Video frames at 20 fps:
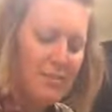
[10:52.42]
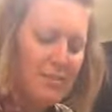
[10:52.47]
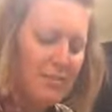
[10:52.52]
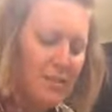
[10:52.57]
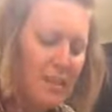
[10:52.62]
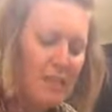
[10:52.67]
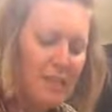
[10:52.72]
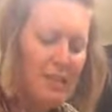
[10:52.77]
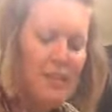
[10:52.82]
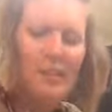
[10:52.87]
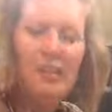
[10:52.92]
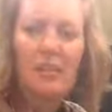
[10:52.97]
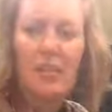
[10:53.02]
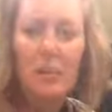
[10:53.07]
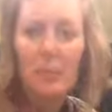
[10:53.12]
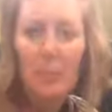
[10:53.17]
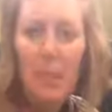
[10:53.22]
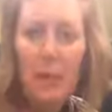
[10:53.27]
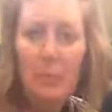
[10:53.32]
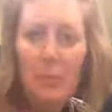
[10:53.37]
anything like
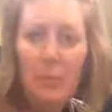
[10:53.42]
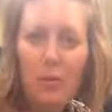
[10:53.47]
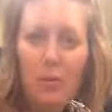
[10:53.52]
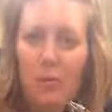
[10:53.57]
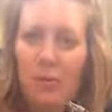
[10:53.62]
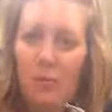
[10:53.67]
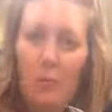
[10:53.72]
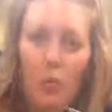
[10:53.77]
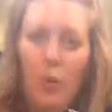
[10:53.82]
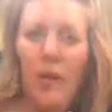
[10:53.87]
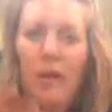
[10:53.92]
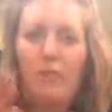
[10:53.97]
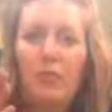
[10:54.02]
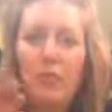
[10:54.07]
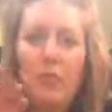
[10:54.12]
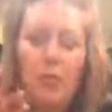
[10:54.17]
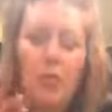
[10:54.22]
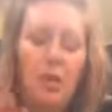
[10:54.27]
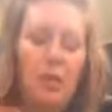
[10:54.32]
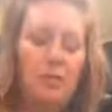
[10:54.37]
peppers or whatever you
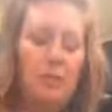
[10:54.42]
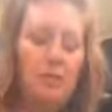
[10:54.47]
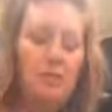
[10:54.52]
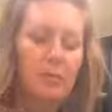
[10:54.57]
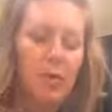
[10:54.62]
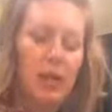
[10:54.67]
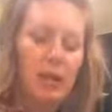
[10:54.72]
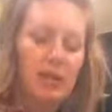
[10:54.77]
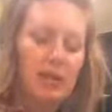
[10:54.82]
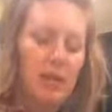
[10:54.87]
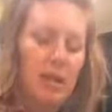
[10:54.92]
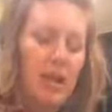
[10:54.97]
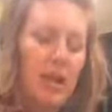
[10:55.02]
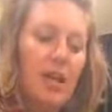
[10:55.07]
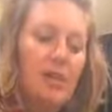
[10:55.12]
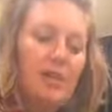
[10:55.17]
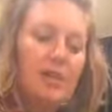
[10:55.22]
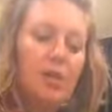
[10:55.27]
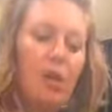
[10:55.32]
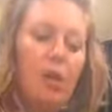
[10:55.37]
want, right?
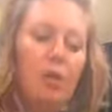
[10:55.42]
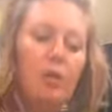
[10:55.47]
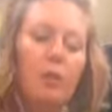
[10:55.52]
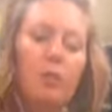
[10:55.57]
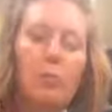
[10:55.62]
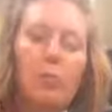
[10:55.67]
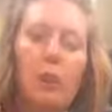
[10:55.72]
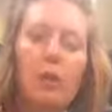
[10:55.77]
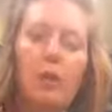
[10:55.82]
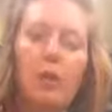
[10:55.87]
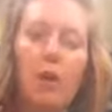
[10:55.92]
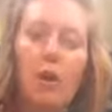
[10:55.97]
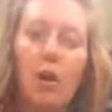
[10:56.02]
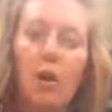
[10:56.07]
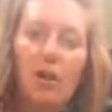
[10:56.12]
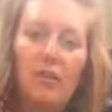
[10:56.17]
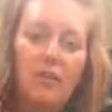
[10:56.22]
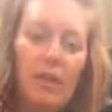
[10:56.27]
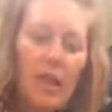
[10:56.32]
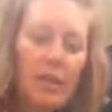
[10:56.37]
So you put all
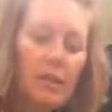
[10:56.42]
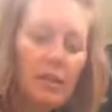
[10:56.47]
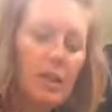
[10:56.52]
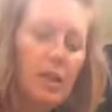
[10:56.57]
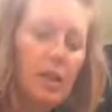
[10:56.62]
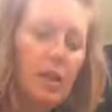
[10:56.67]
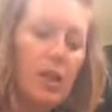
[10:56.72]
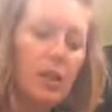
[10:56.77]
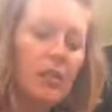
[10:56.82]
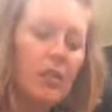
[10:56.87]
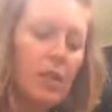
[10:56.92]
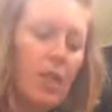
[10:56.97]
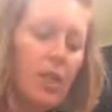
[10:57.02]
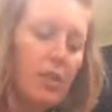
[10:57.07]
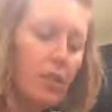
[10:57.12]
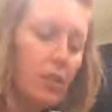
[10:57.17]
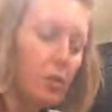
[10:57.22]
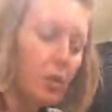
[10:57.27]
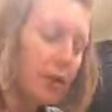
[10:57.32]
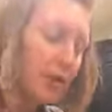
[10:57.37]
of that in here. The other
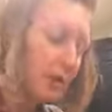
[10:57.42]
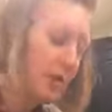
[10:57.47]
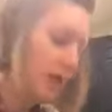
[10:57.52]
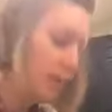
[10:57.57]
great thing